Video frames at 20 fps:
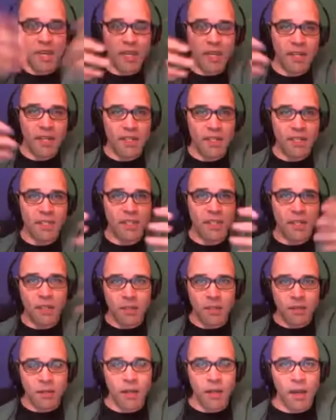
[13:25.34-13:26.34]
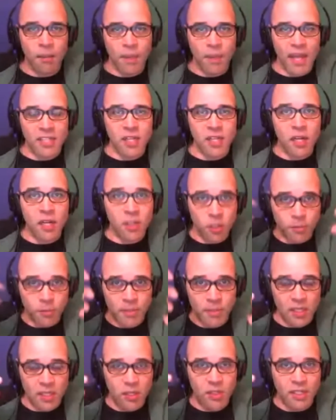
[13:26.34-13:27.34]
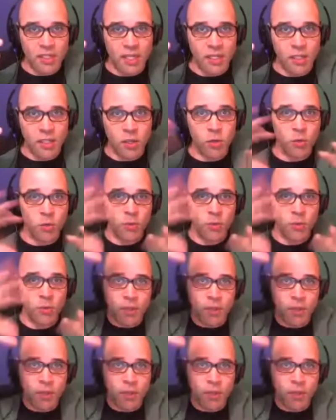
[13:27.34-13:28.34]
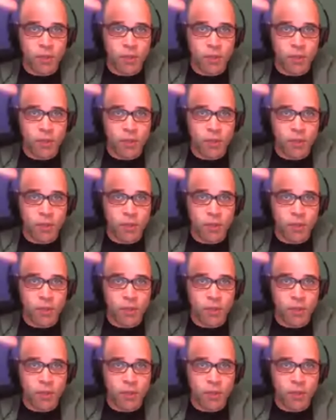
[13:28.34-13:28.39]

it didn't match color, but it looked at you and you had